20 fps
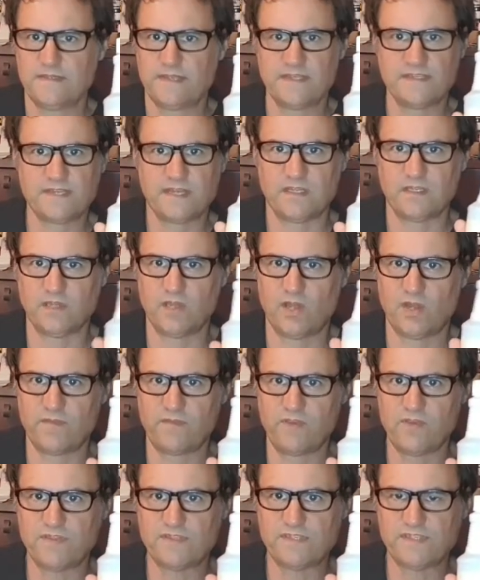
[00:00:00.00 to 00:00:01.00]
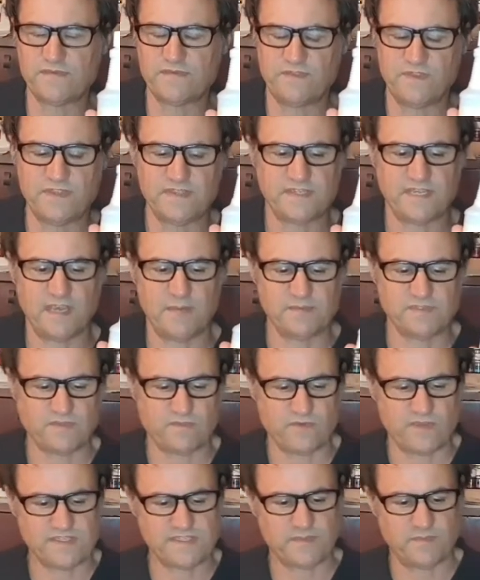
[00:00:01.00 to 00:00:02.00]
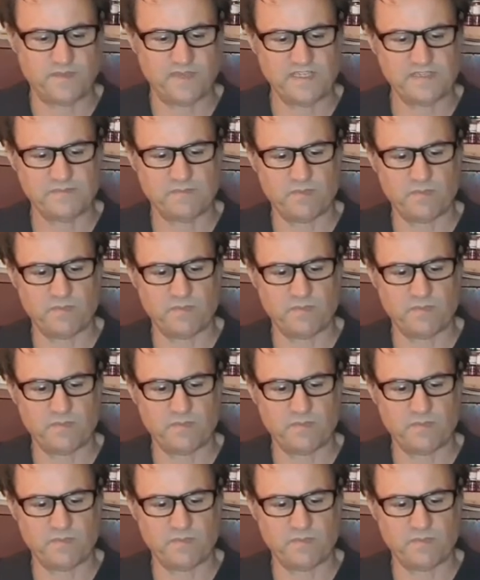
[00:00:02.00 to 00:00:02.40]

there's a lot of uses for this, heaps of recipes,